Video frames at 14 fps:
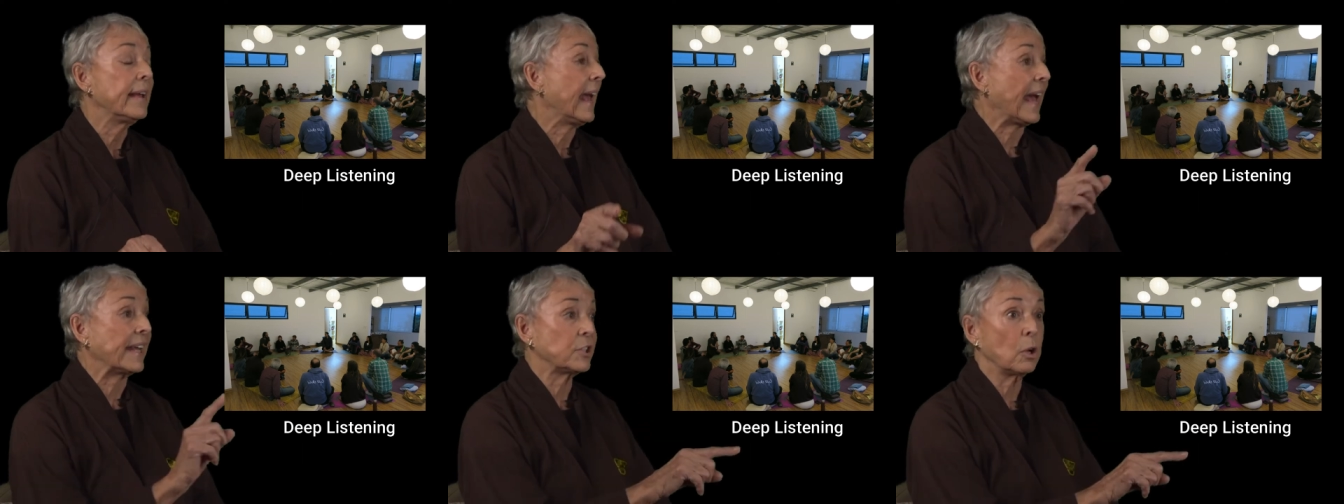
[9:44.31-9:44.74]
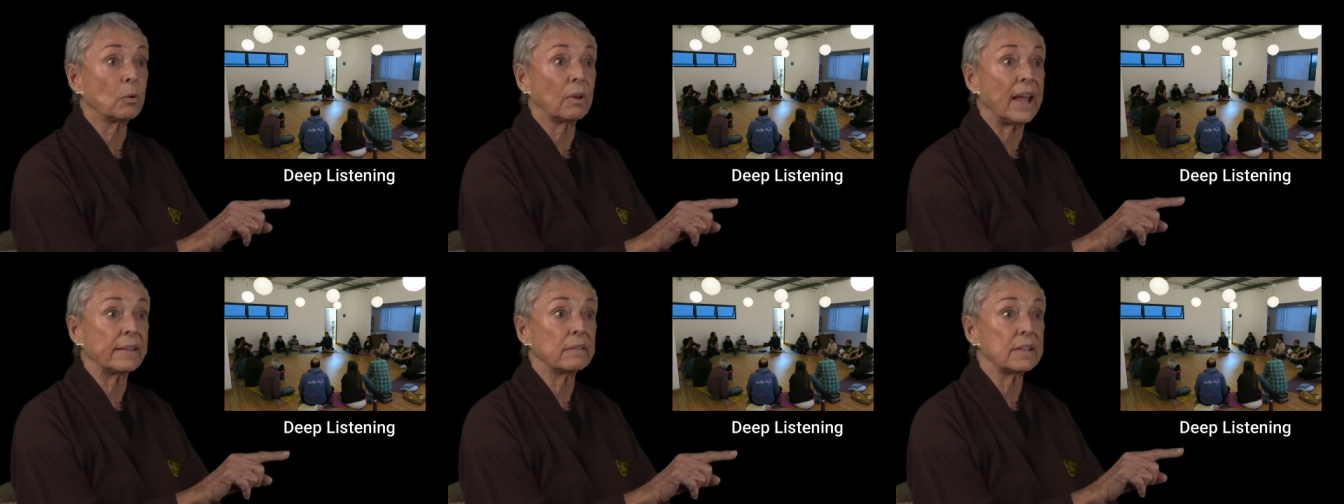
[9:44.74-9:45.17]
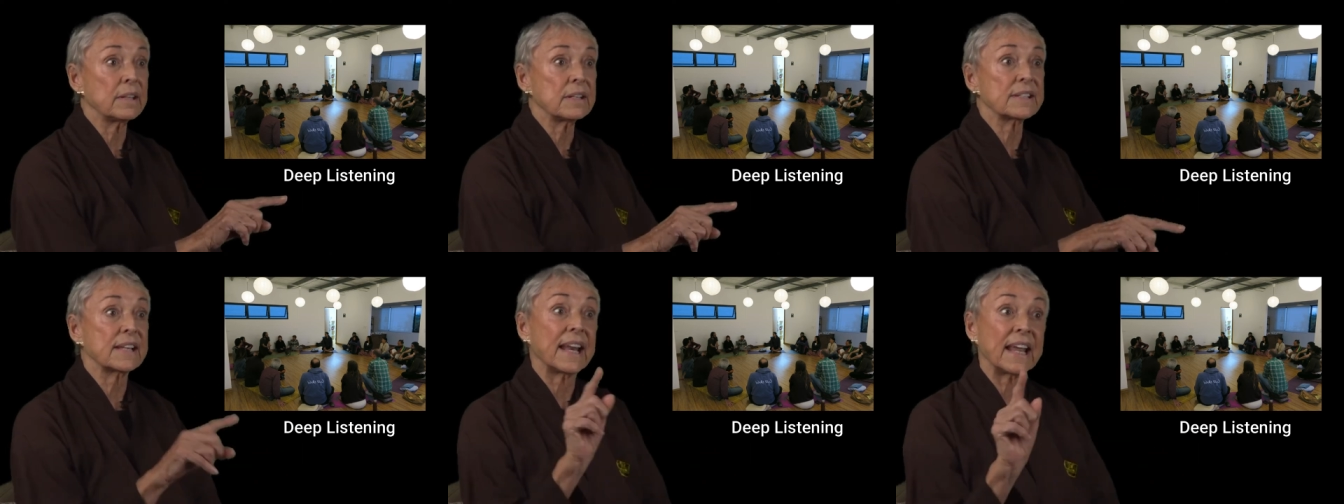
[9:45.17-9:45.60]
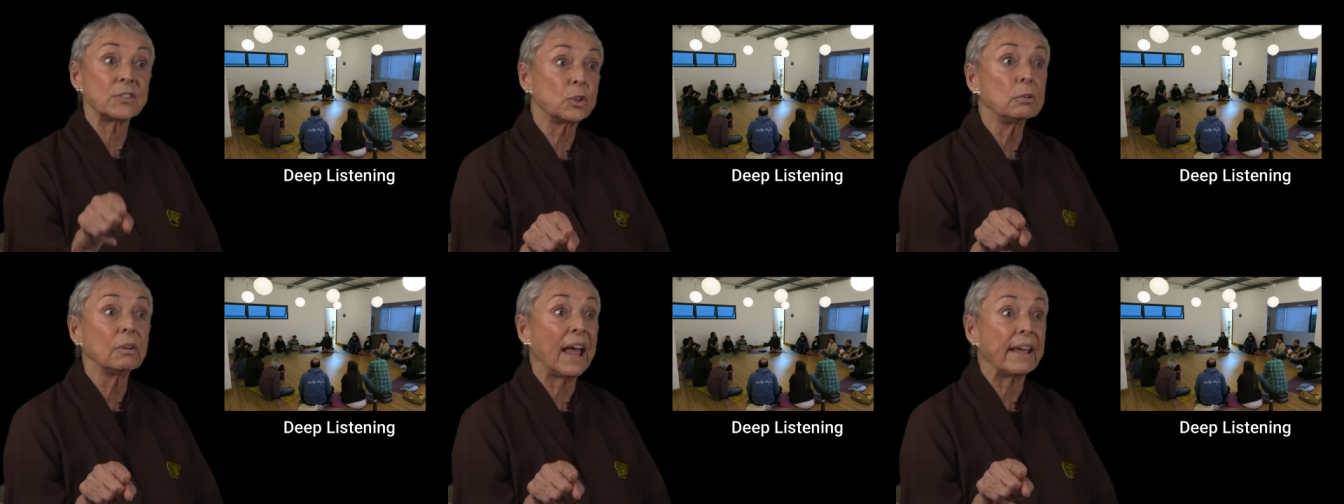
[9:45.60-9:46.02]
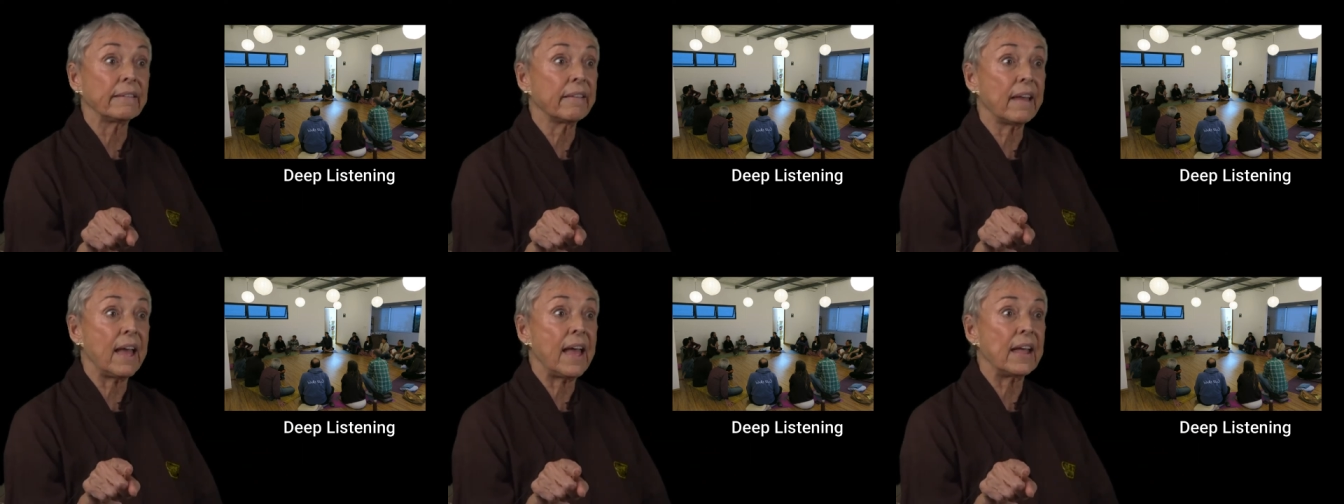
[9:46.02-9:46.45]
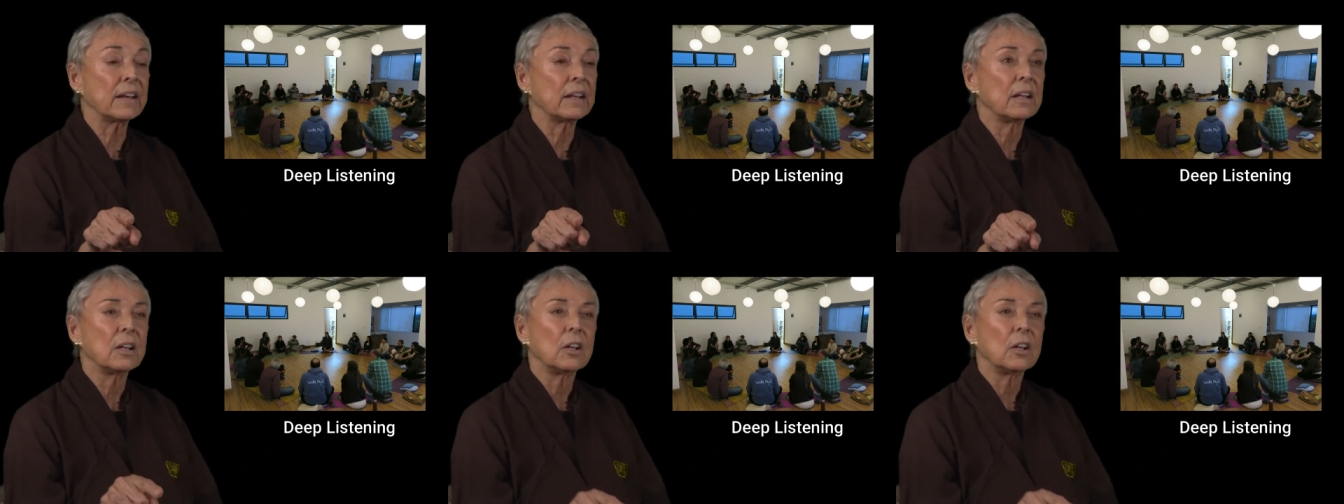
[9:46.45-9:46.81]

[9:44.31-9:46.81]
I don't like this and I do like that.